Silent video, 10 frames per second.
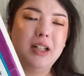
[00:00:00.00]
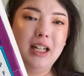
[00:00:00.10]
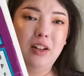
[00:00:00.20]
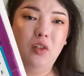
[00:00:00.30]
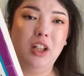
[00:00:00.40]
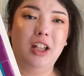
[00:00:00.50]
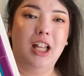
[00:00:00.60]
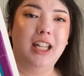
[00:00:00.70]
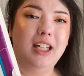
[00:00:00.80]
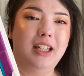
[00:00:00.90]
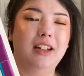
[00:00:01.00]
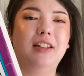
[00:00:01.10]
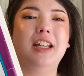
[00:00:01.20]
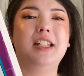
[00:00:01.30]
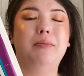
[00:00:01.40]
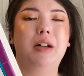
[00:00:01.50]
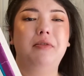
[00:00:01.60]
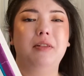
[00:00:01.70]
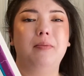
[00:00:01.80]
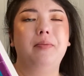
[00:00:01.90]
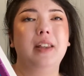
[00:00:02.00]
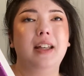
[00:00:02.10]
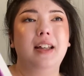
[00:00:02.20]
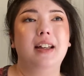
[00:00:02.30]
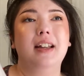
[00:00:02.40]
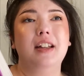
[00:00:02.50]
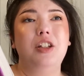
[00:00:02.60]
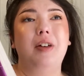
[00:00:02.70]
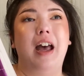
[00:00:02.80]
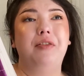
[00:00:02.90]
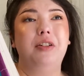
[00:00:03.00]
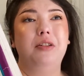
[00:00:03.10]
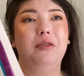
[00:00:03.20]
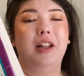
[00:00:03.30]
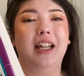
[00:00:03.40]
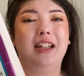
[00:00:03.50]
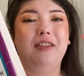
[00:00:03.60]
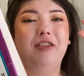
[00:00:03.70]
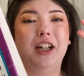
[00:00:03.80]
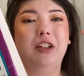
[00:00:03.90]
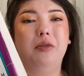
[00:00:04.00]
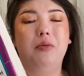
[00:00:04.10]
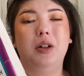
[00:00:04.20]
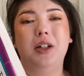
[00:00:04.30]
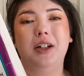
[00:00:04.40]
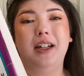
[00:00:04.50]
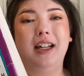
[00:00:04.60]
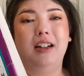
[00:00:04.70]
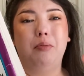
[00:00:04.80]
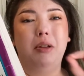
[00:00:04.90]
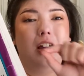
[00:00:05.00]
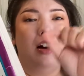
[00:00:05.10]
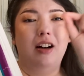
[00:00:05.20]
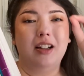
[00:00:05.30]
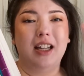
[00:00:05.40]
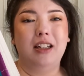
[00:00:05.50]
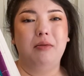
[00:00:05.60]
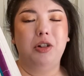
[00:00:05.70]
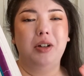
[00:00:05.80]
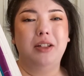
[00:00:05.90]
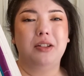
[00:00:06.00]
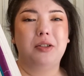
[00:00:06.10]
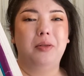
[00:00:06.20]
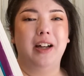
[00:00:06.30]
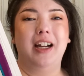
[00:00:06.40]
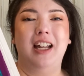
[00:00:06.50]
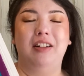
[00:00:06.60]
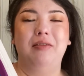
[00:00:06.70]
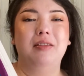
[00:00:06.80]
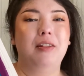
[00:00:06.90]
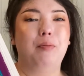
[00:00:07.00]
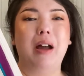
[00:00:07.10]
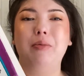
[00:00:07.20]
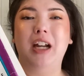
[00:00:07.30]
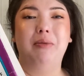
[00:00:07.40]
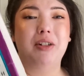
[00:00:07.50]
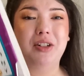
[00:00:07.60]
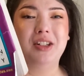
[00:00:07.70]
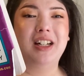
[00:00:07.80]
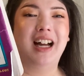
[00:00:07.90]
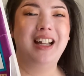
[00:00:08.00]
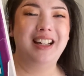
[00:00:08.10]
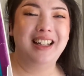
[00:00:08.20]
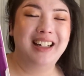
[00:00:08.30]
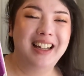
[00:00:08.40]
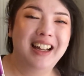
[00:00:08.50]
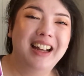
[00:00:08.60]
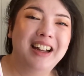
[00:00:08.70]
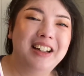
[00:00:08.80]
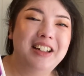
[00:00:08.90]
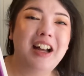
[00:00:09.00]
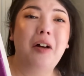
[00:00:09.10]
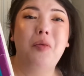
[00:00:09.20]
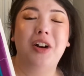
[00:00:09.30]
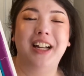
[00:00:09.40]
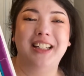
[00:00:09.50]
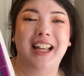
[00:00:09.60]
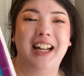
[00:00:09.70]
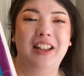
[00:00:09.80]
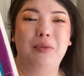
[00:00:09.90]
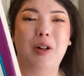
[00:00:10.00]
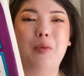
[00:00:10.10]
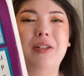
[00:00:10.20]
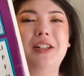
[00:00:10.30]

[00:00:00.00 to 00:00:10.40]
I didn't really like in here, like some of them. You have to like find the word in a block and it creates a square, and my brain was just not wanting that at the moment.